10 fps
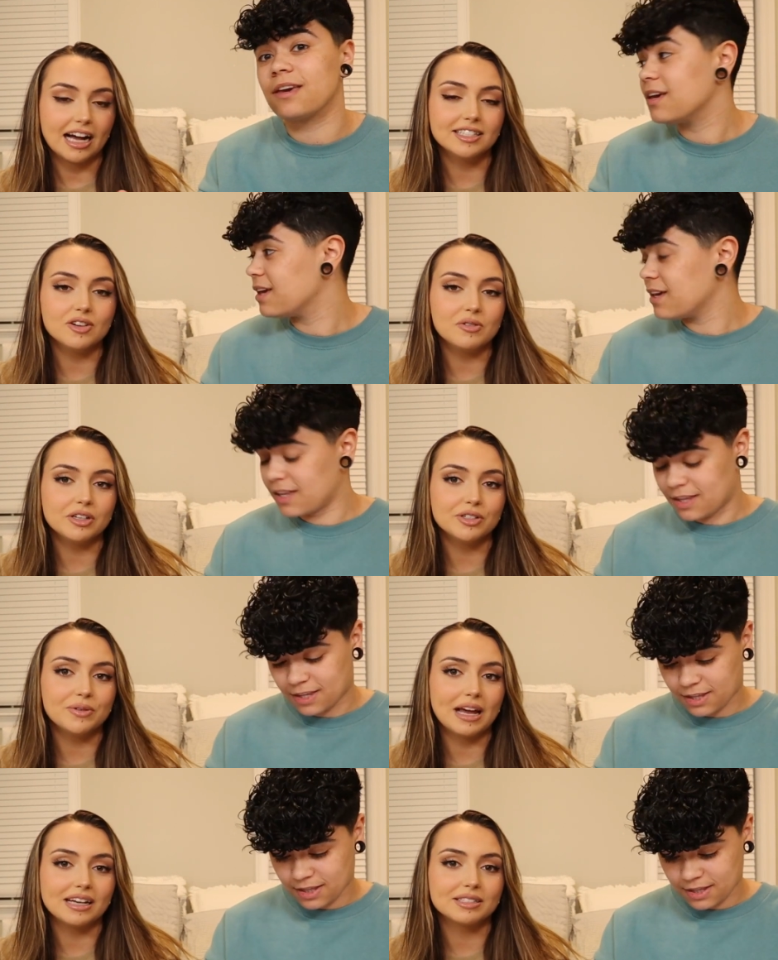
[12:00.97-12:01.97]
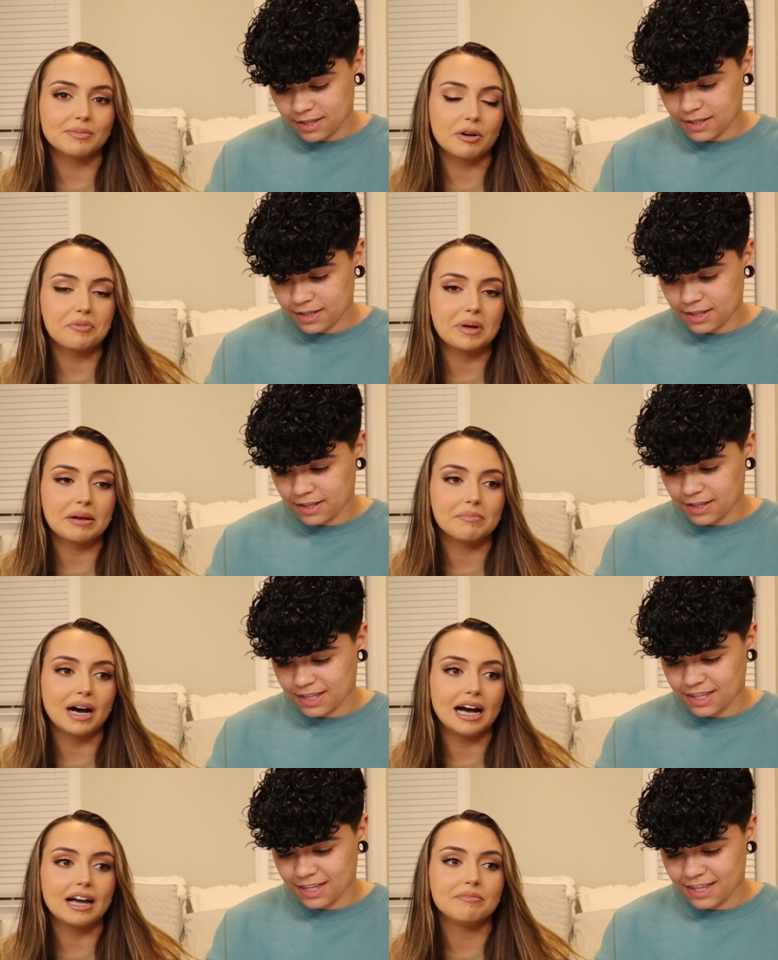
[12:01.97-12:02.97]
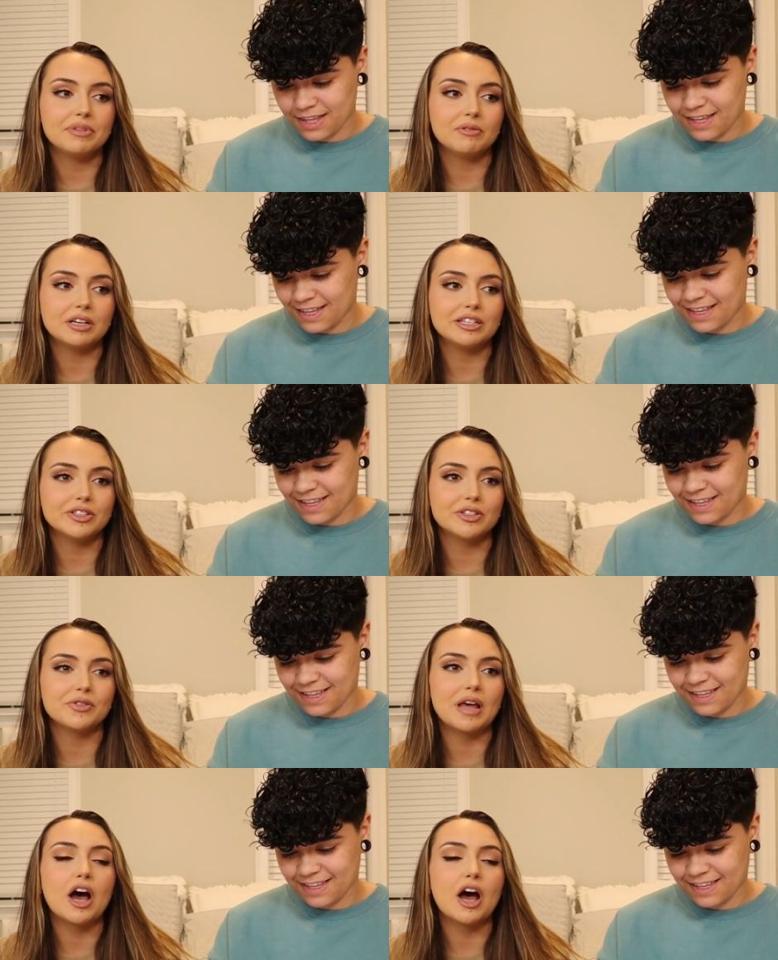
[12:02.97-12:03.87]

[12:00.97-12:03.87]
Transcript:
Speaker 1: I still want to do ASMR with Pick and Pie. I've been wanting to do